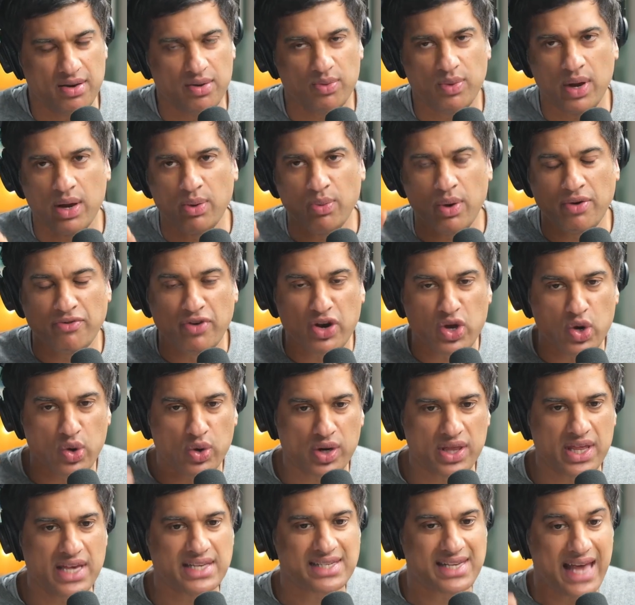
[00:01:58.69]
we're
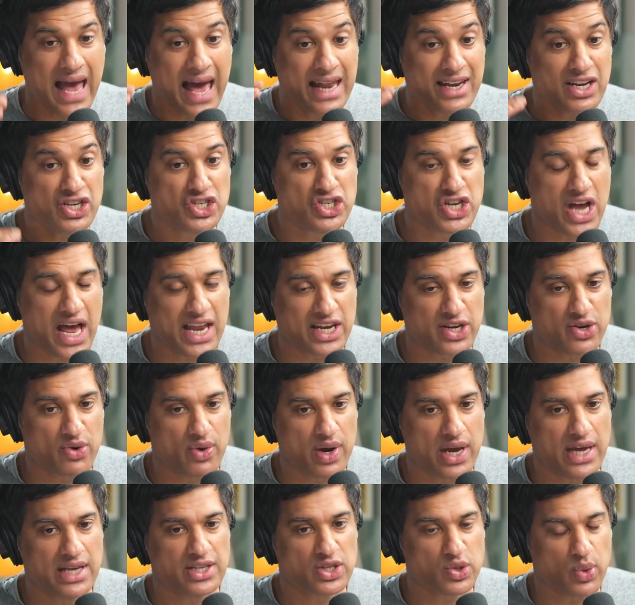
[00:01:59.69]
recording this end of
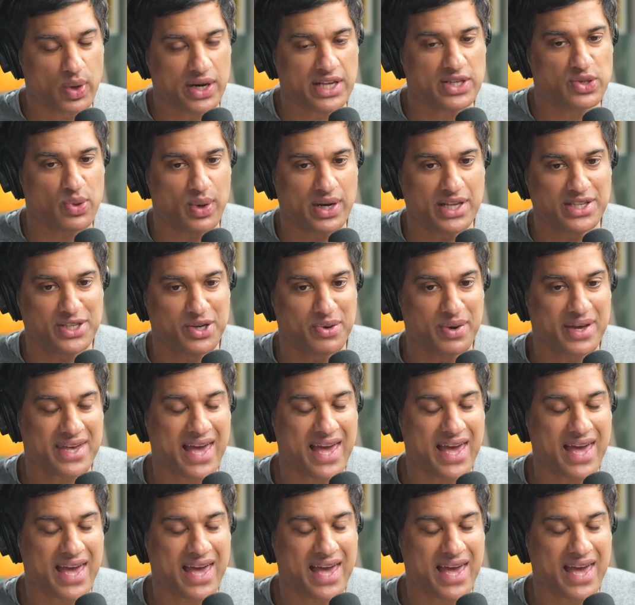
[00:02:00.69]
January 2022.